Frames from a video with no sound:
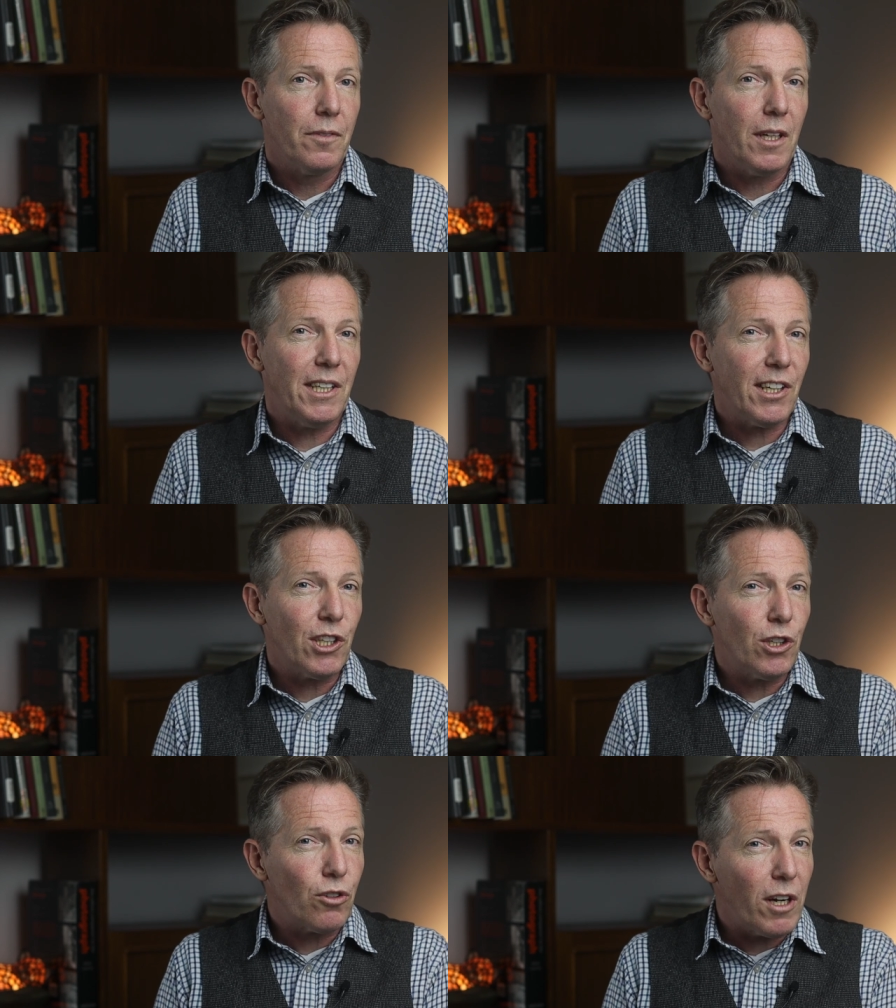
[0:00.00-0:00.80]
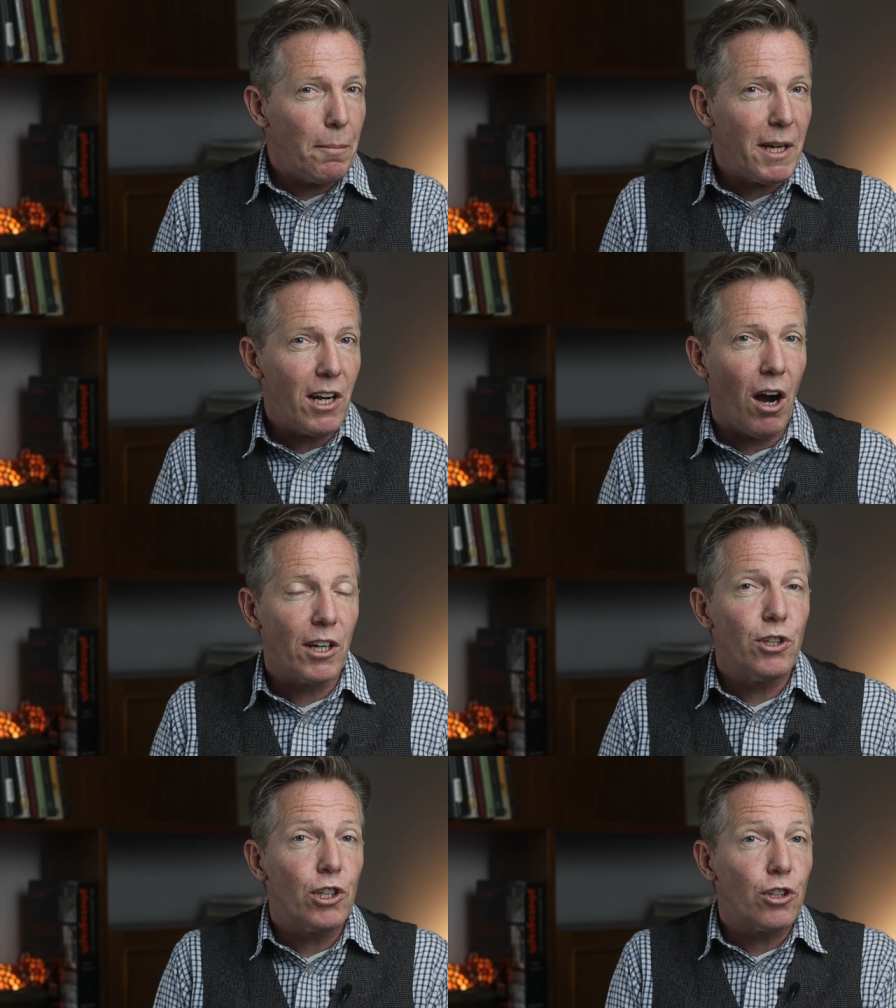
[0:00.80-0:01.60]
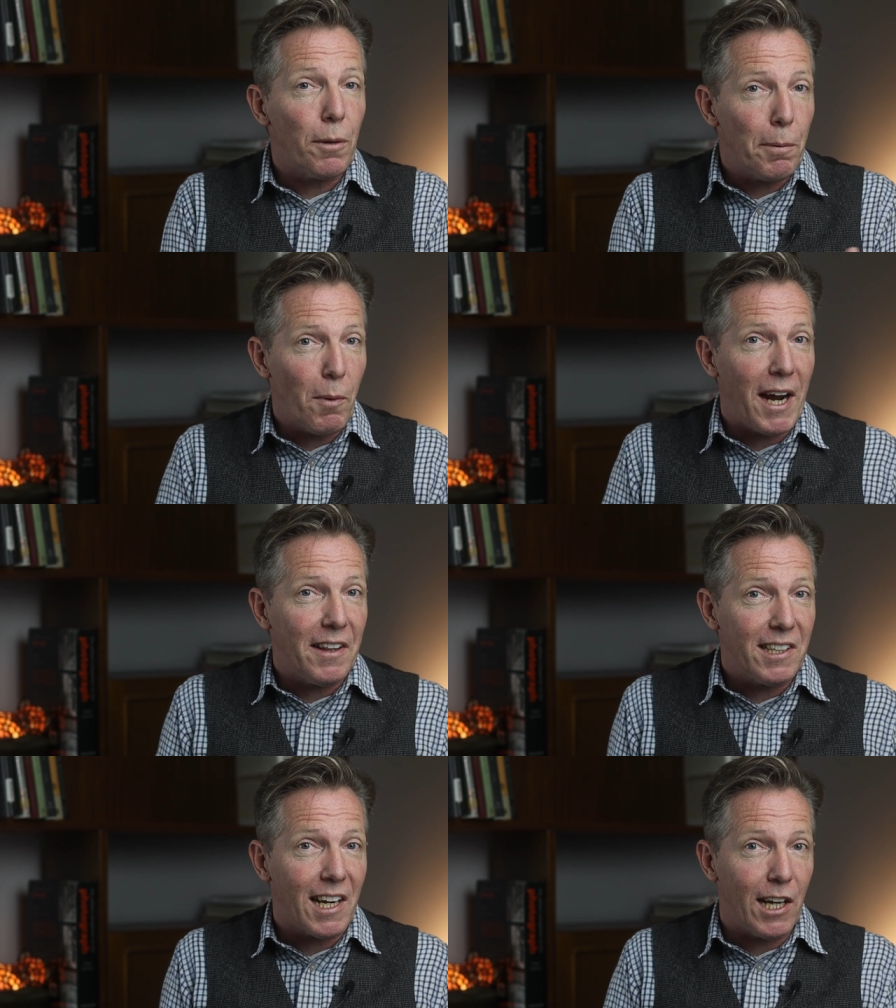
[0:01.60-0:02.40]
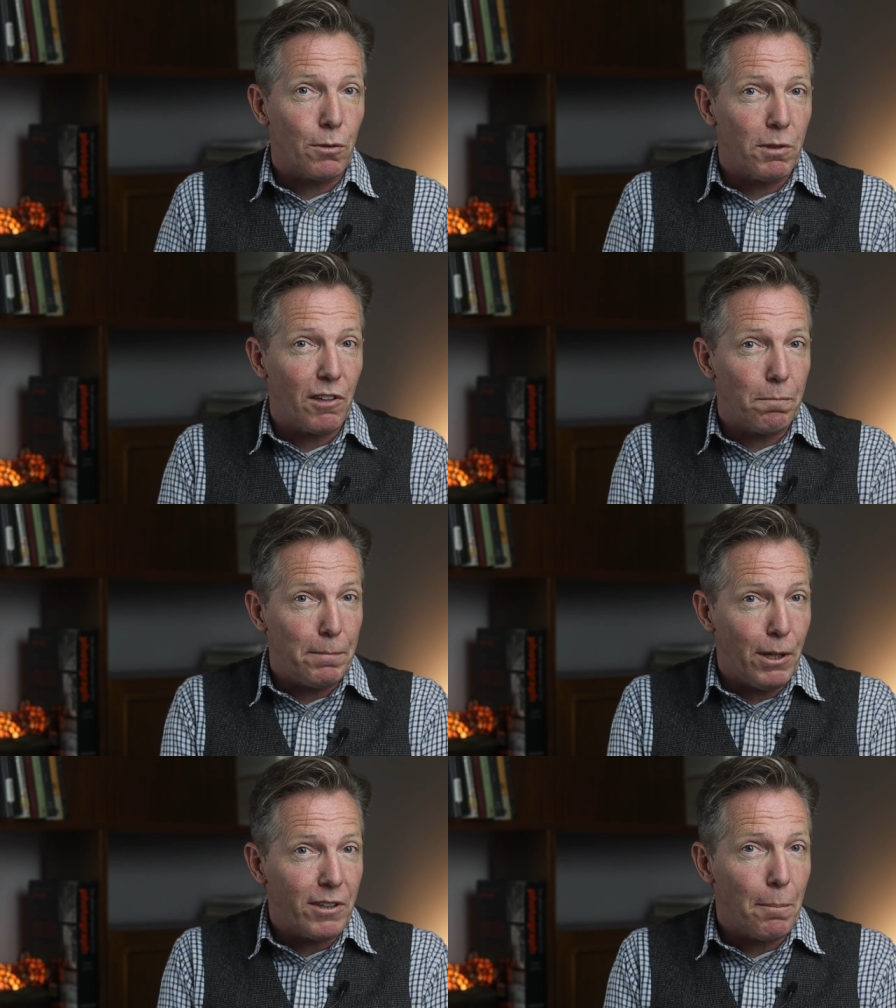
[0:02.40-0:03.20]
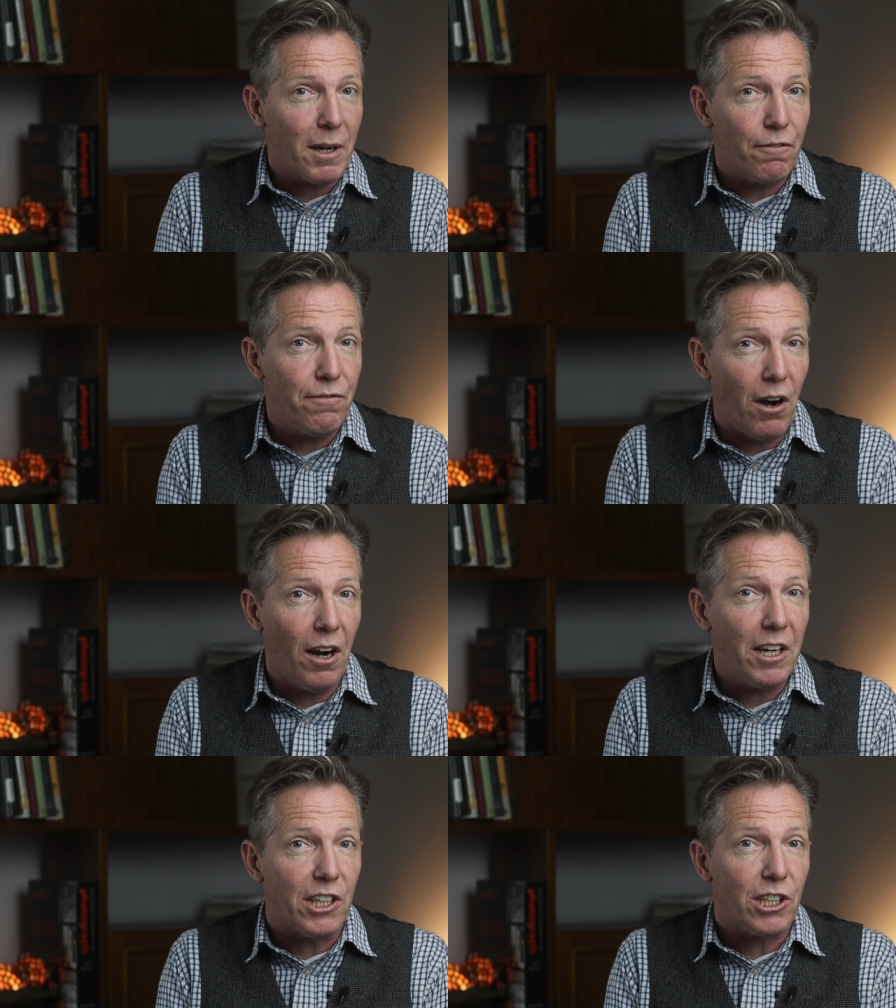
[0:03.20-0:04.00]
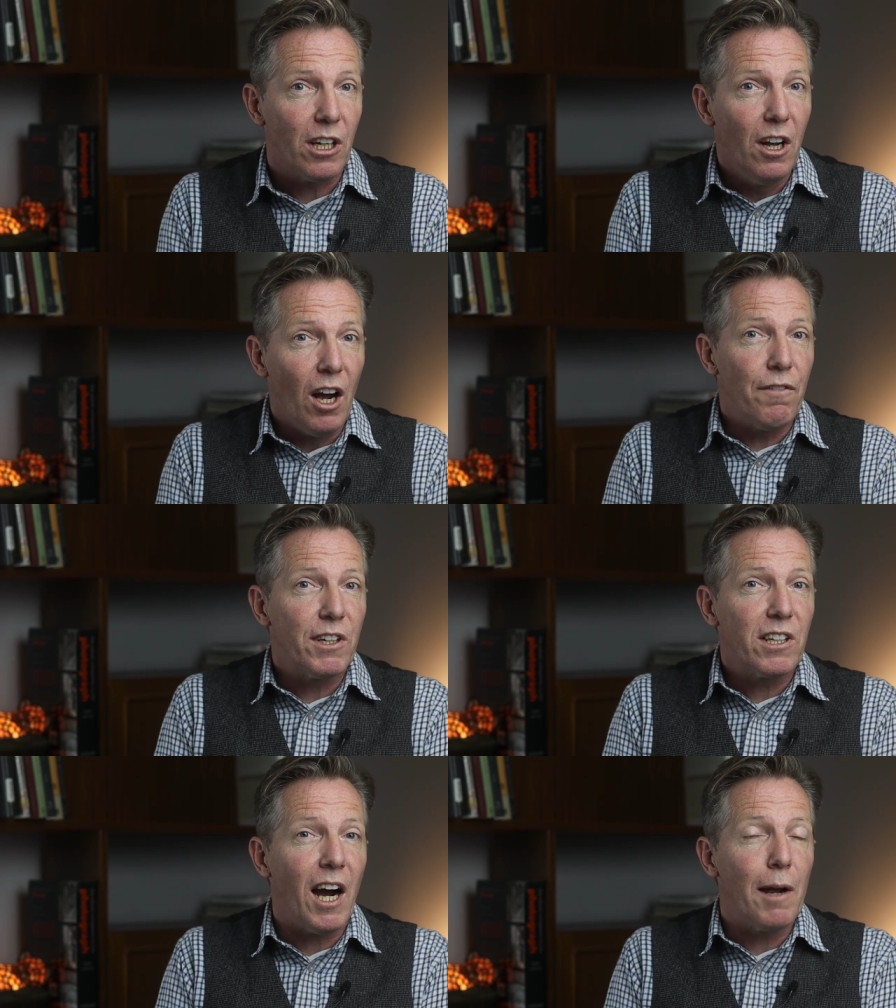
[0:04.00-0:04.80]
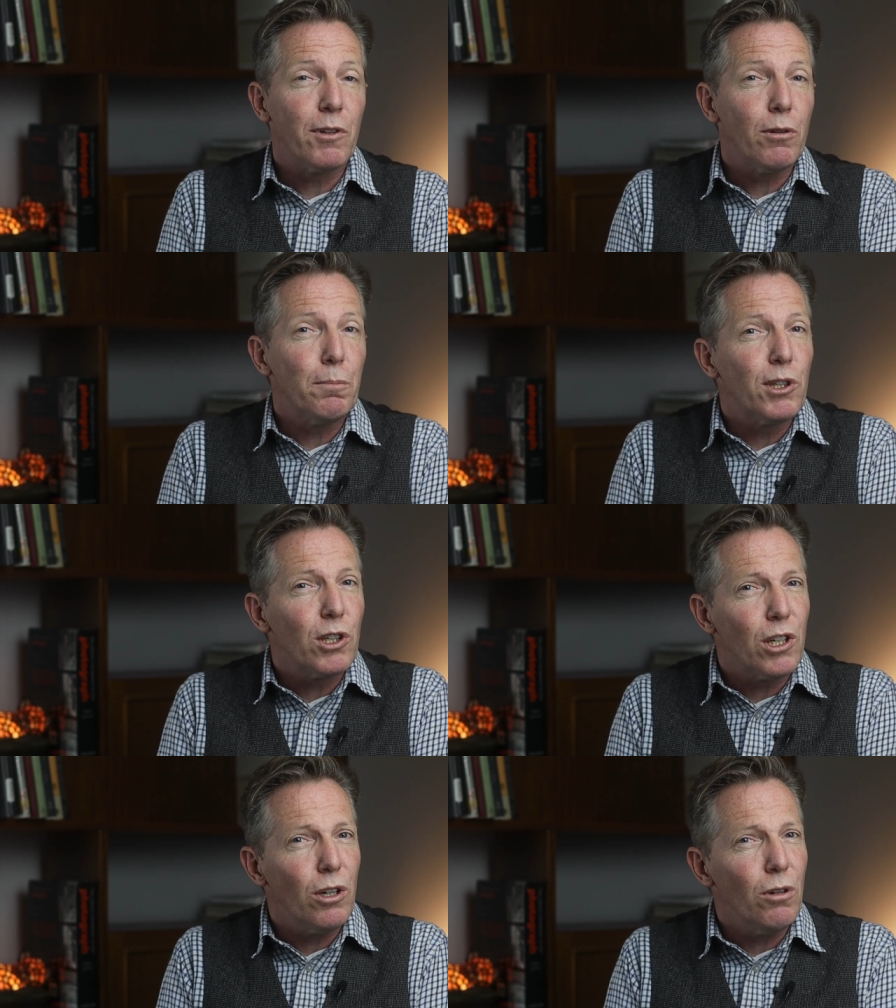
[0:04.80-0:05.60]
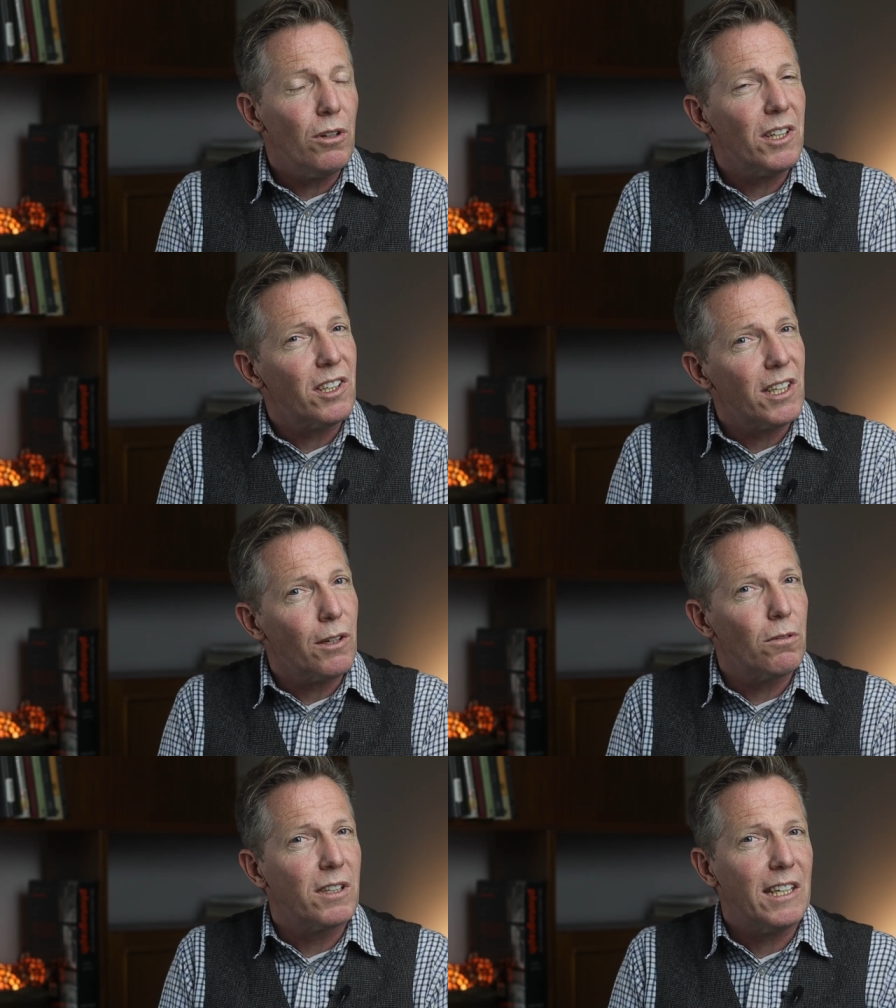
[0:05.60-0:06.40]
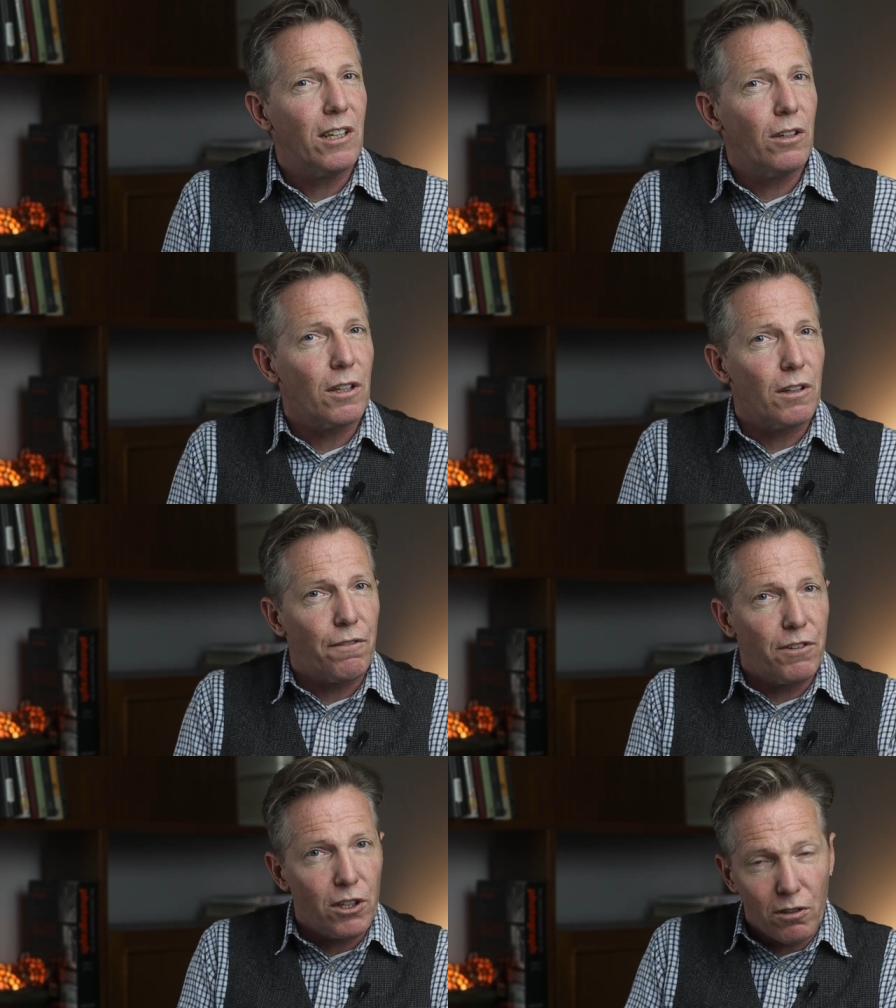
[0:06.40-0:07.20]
It's extremely hard to strip away these layers which have built up like a varnish over time to obscure the subtle details of the